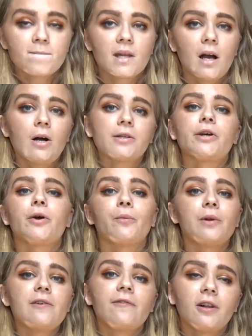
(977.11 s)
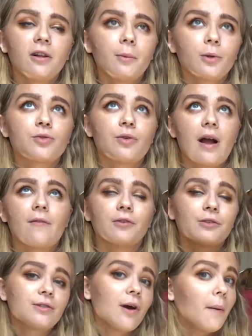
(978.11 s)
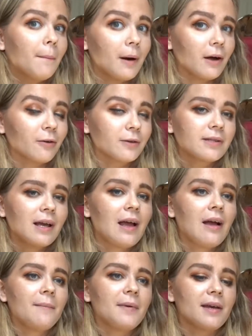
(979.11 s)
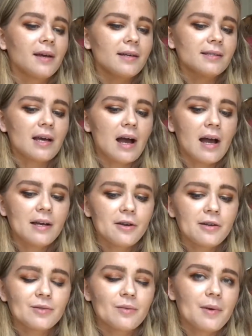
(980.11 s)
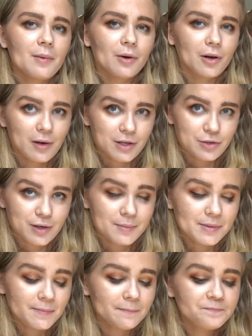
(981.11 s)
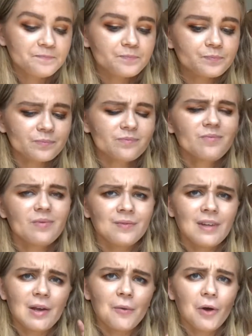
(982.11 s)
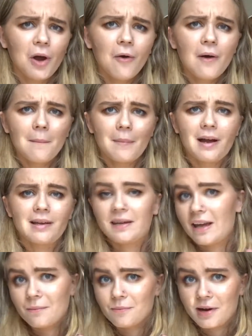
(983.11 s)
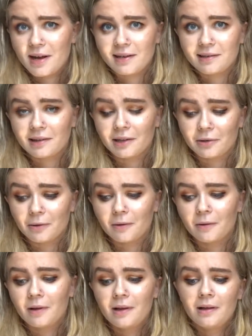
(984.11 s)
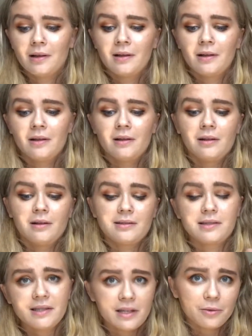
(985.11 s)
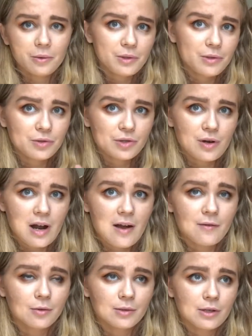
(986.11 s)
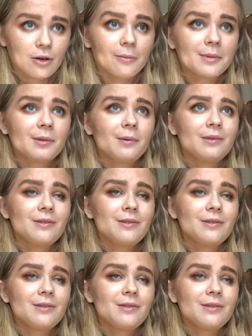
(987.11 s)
Also, refillable travel soap bottles, because I notice when people go on trips, they go and buy name brand little single-use travel soaps.